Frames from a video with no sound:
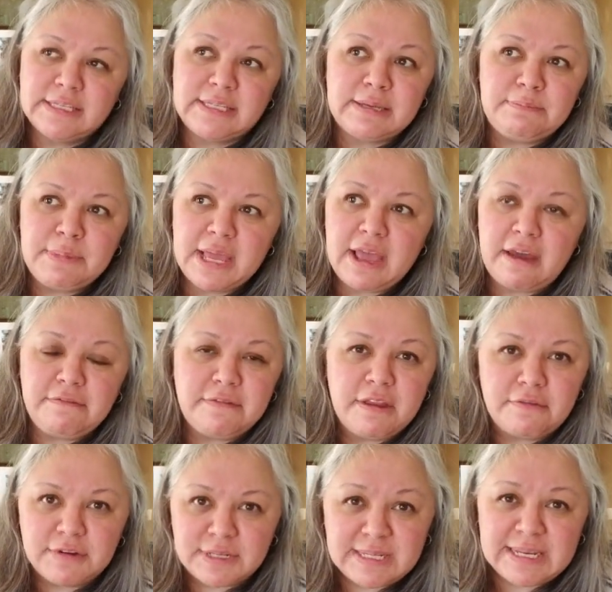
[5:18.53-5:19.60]
To me, I've
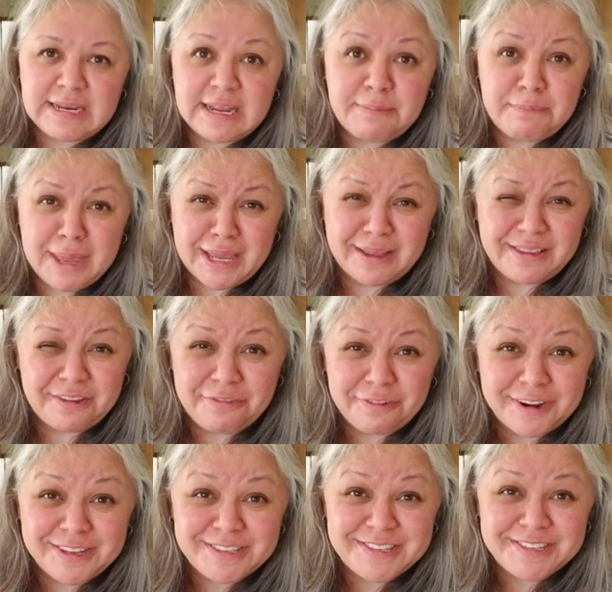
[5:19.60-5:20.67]
never seen it make a
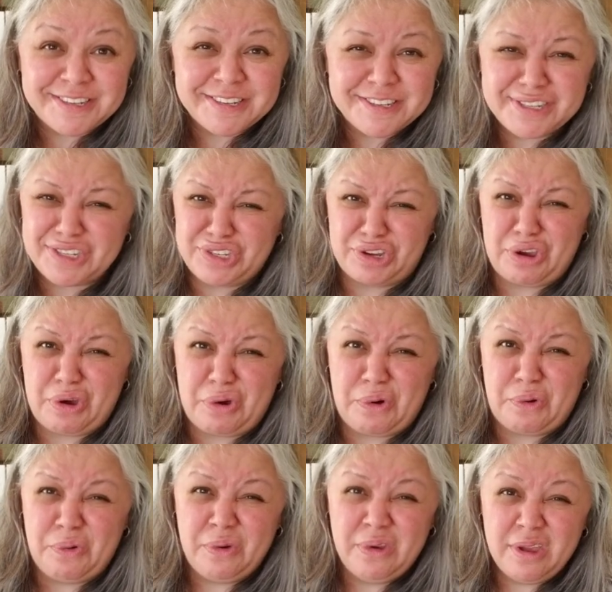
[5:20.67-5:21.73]
difference,
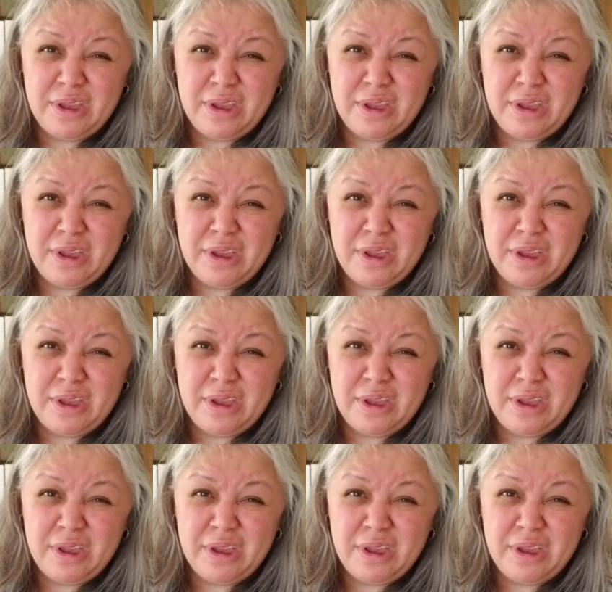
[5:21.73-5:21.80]
so